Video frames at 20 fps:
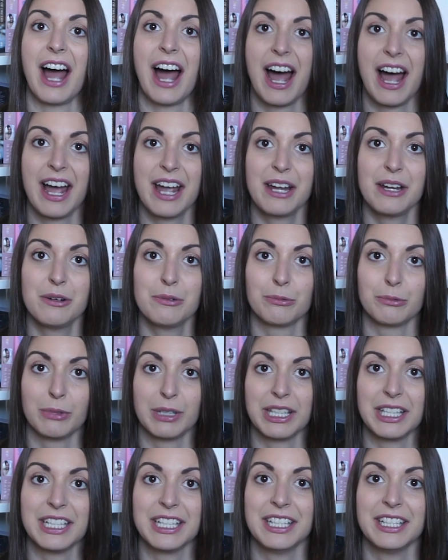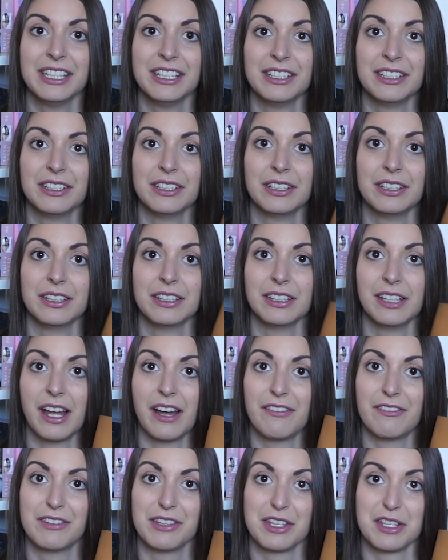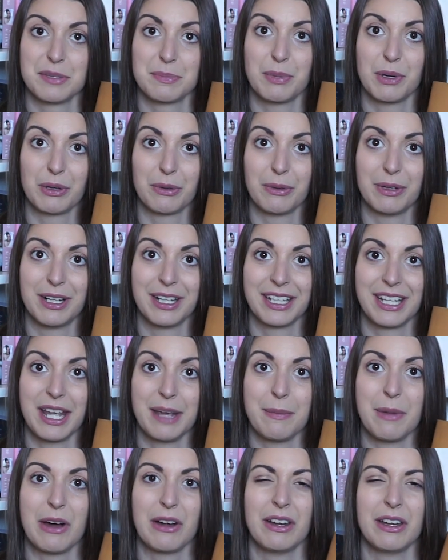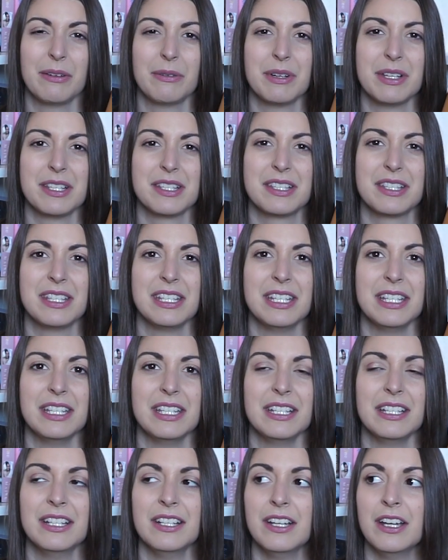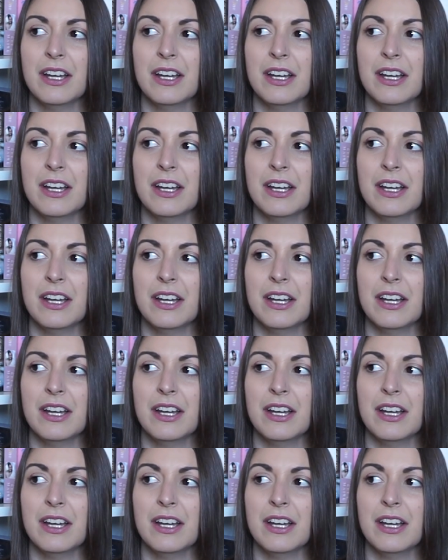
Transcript: I really loved this book when it came out. It was the